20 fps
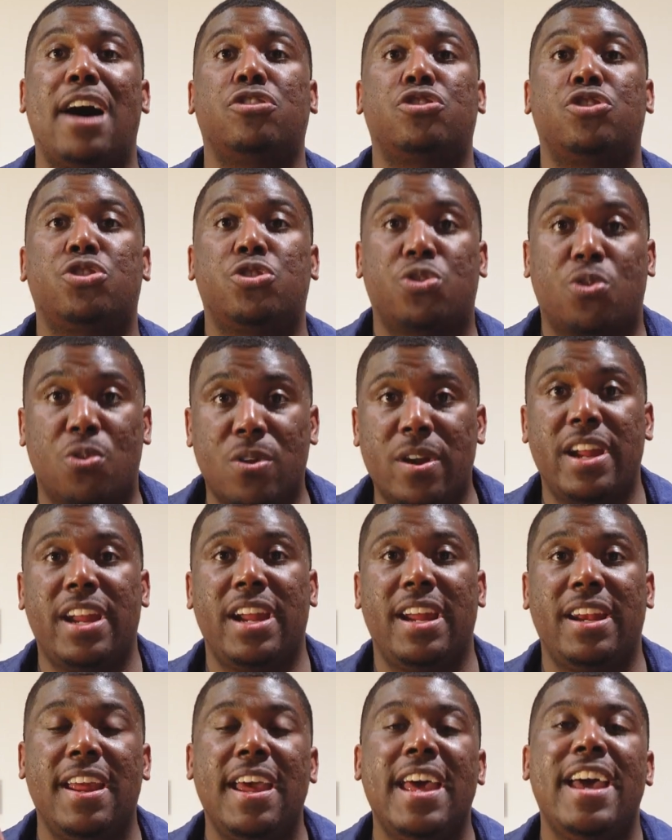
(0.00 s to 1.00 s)

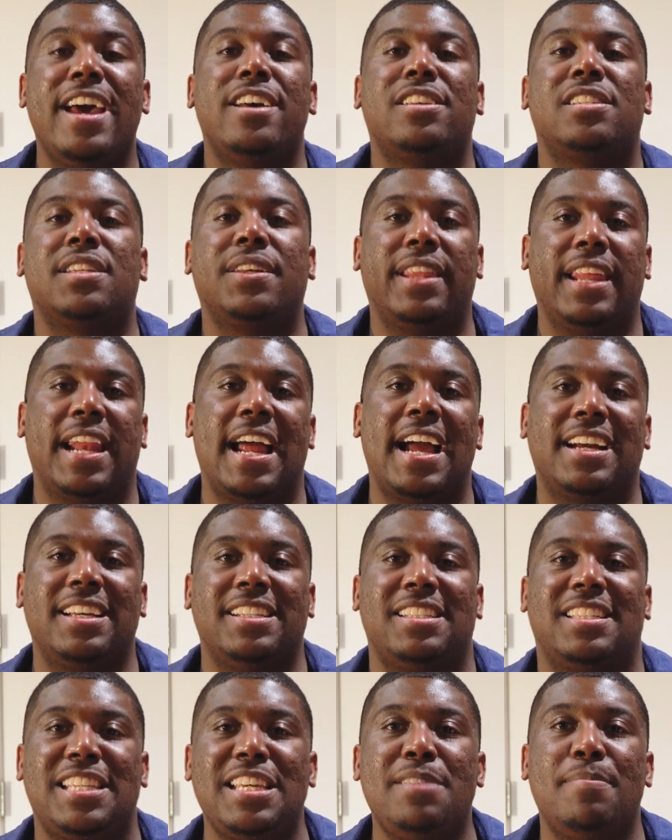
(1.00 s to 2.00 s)
screen so that I
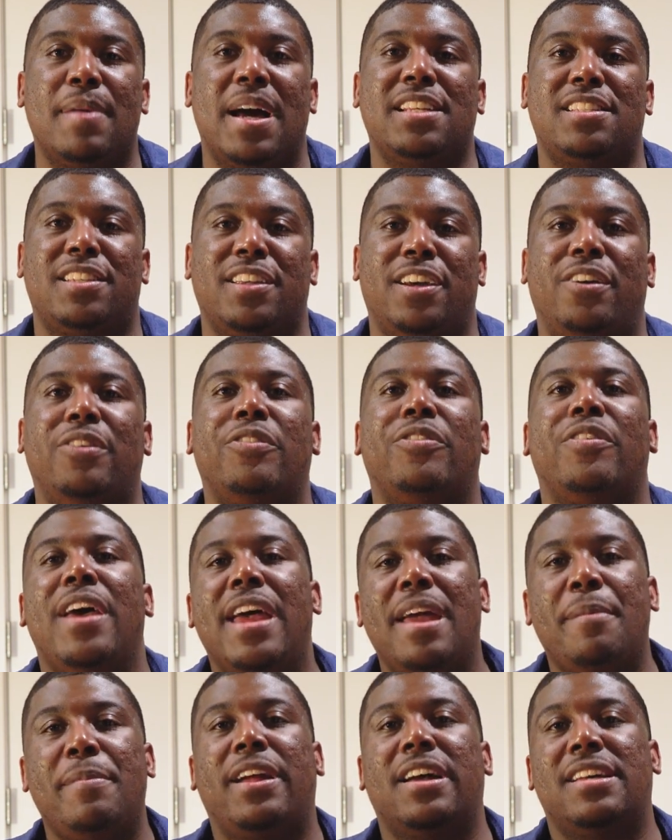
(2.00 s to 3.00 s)
could see
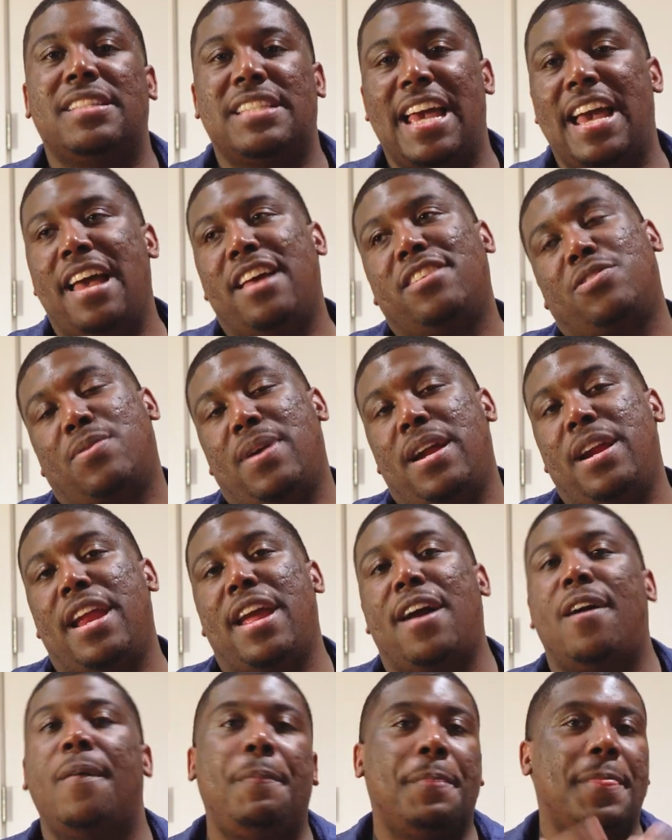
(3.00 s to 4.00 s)
myself, because as right
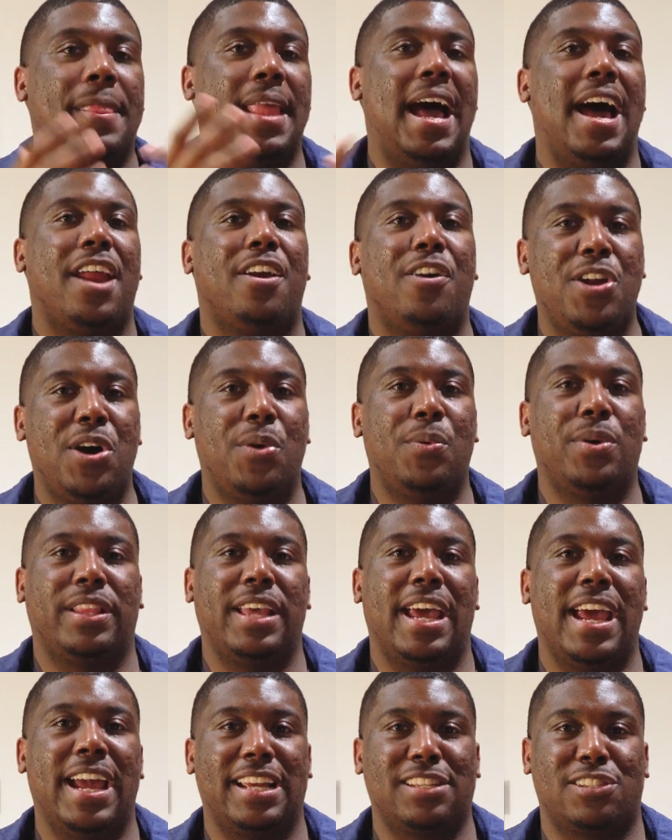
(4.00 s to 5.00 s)
now, I don't know what the
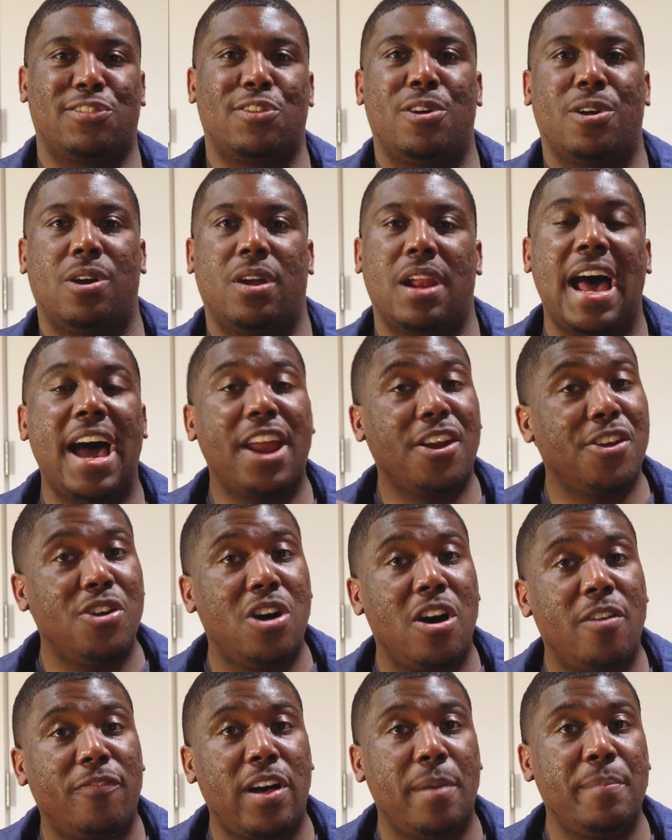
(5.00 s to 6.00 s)
heck is going on. I don't
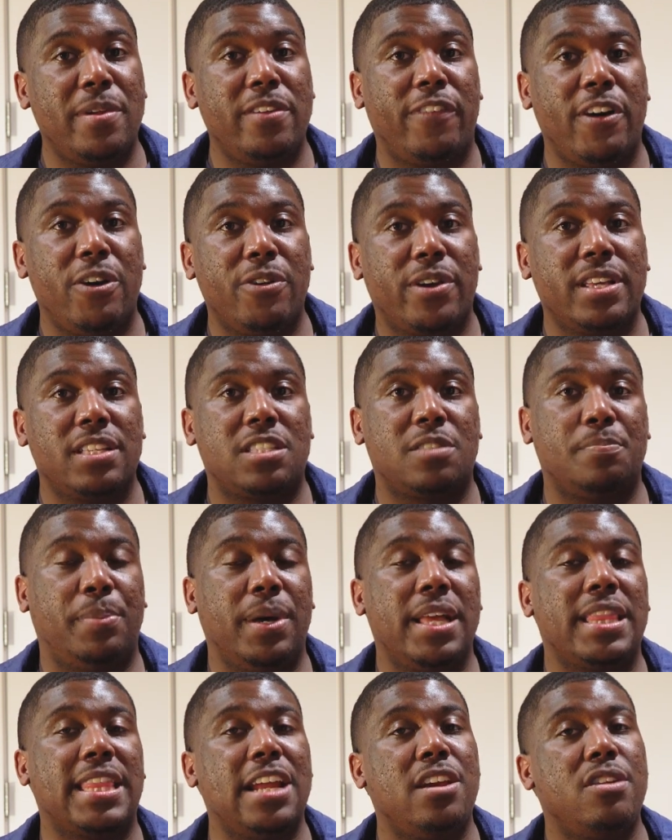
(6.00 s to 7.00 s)
know if I'm in focus,
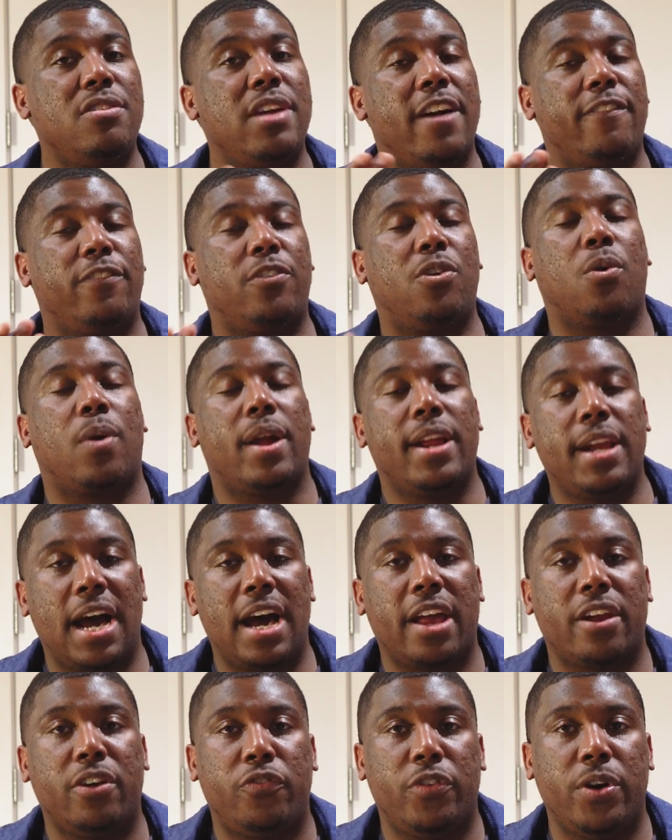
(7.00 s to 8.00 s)
but they do have great
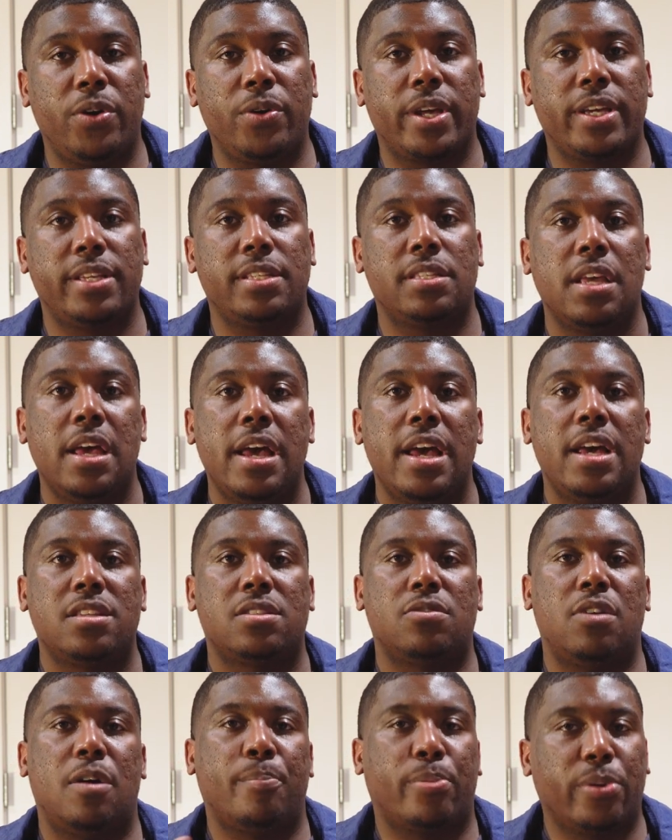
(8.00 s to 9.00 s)
autofocus,
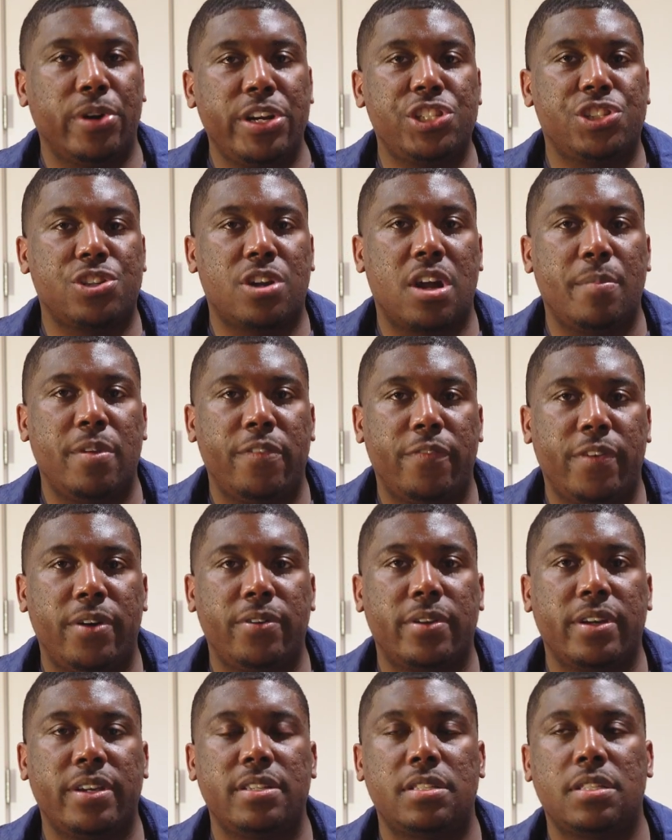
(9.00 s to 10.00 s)
so I'm pretty sure I'm in
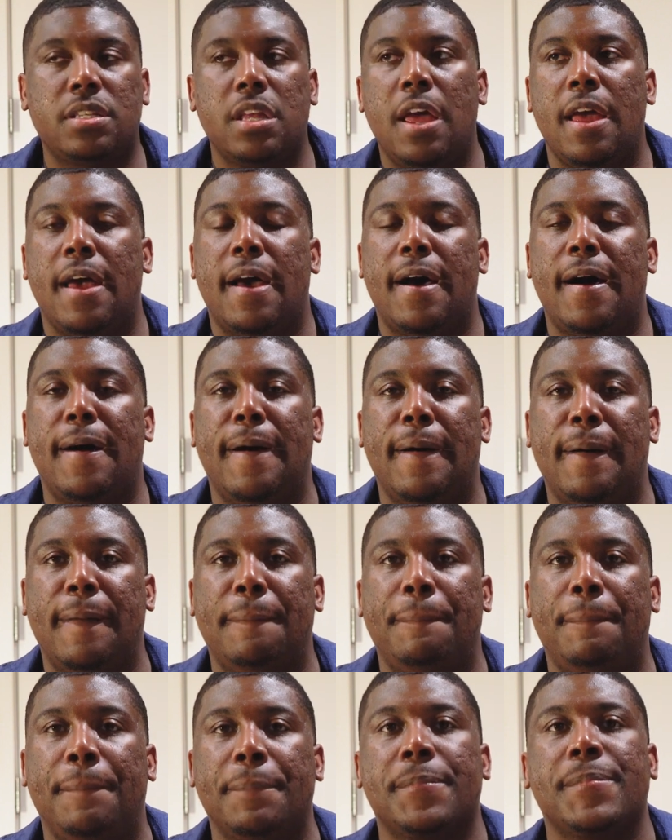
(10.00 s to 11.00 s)
focus.
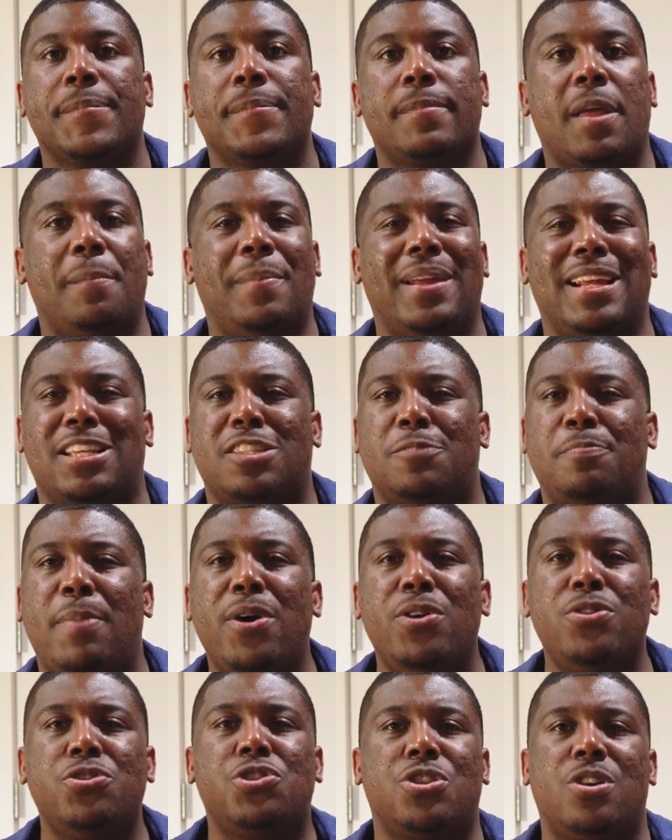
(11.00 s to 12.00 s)
But
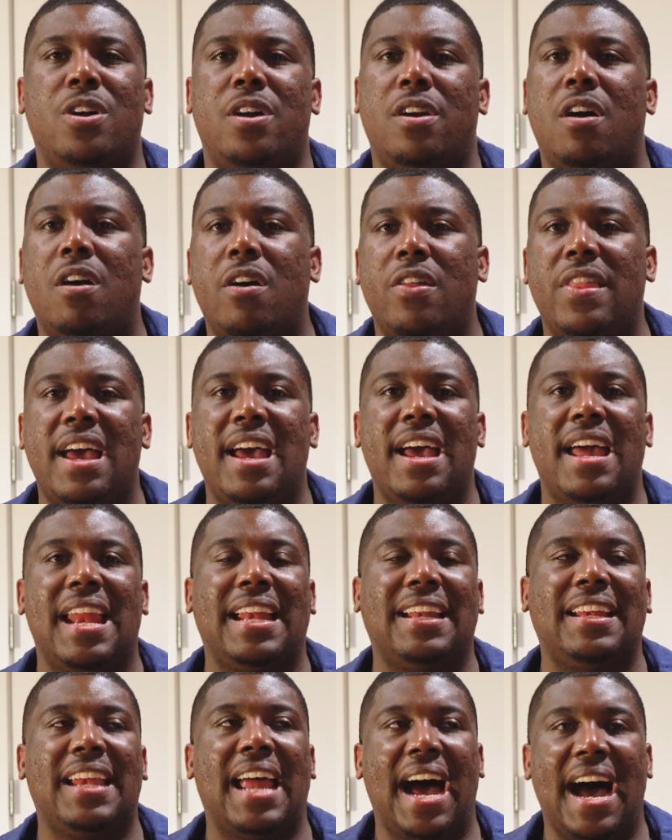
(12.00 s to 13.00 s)
exposure and all
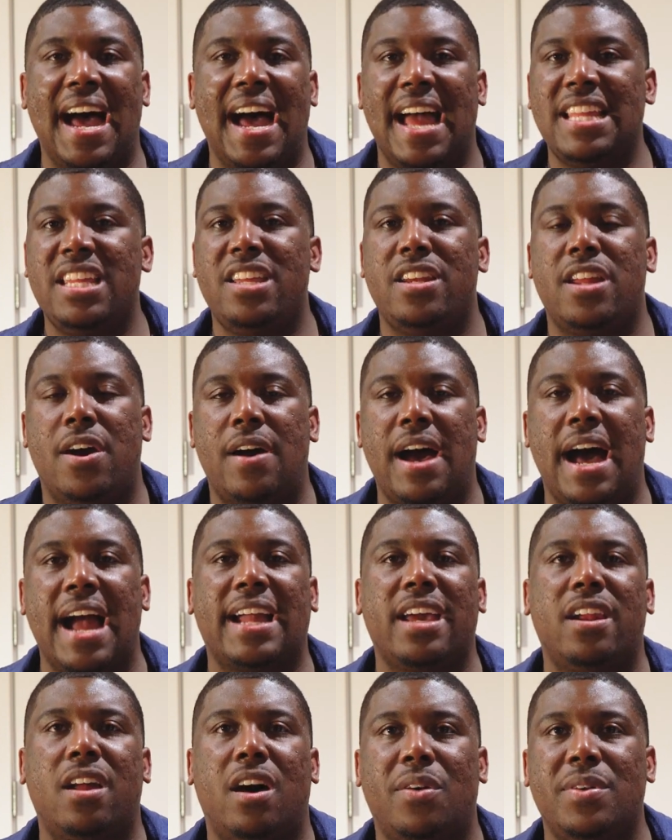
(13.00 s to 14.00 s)
that, you know, I
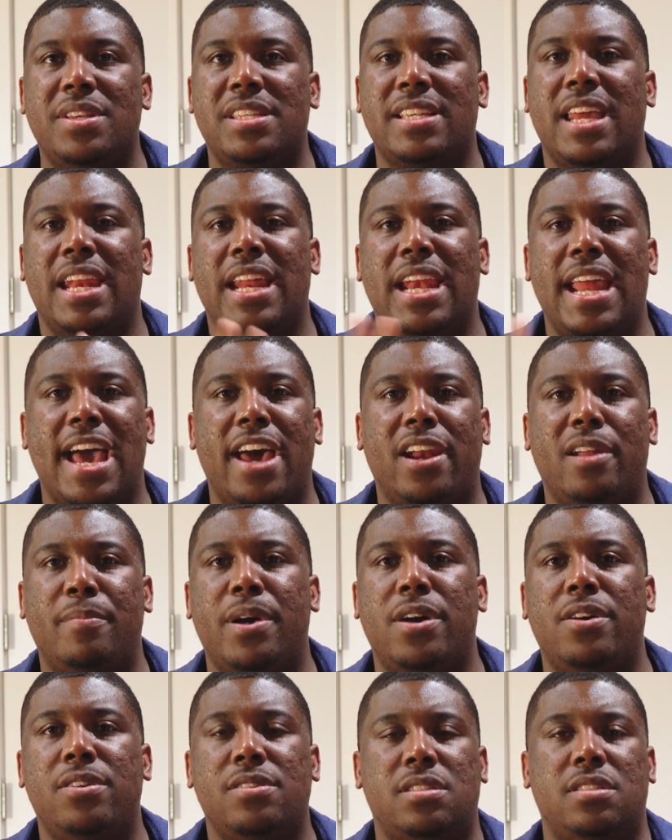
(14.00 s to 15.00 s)
can always get an
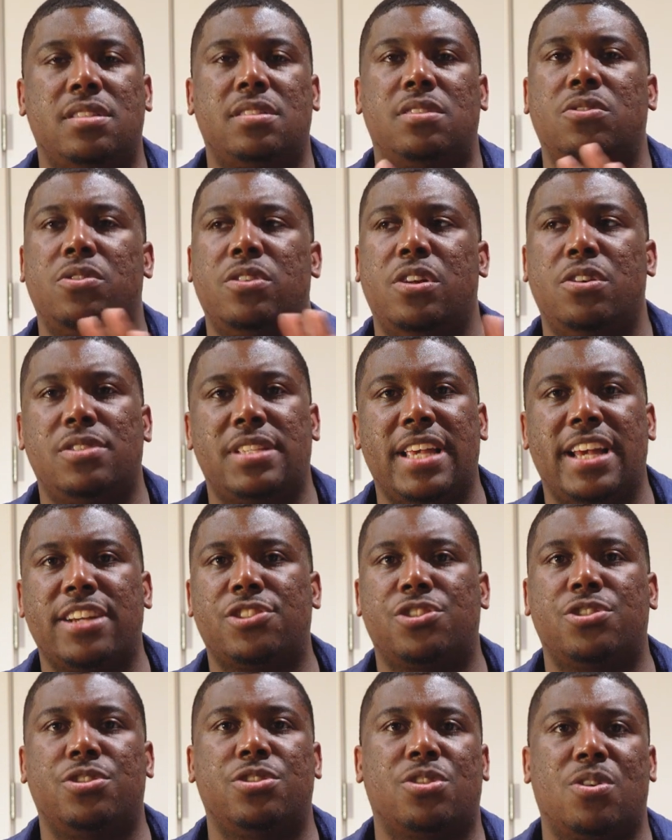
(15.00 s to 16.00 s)
Atomos or those
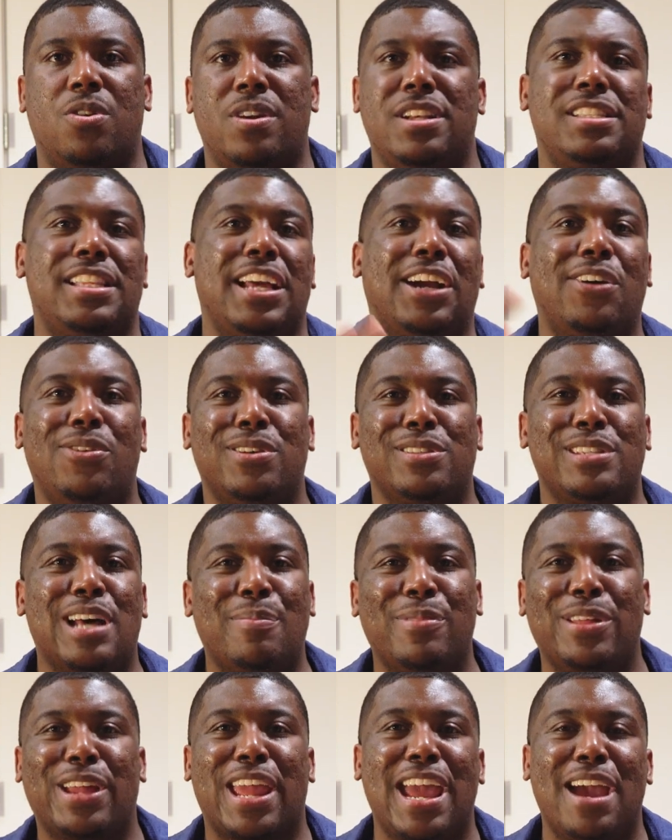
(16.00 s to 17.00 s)
extra screens that go on top
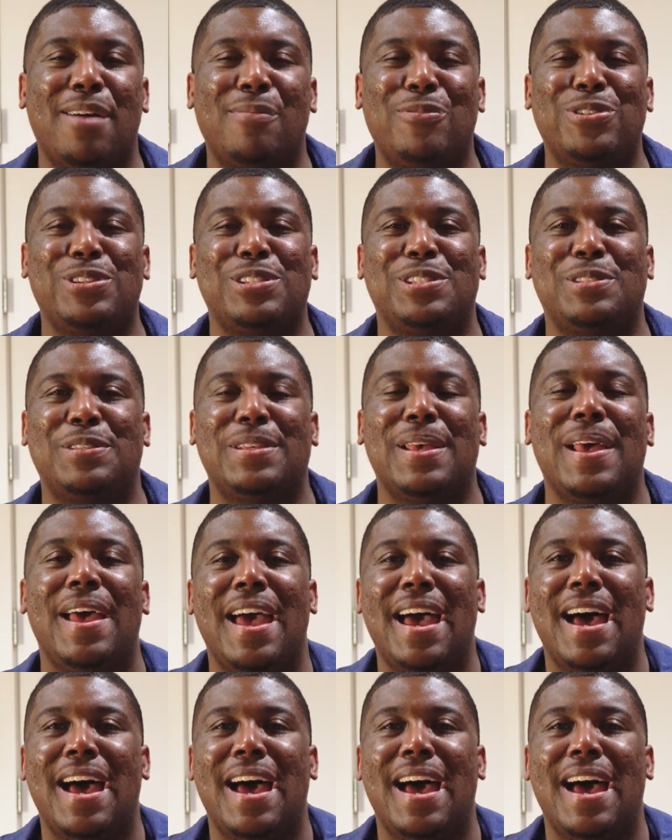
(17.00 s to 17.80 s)
of the cameras.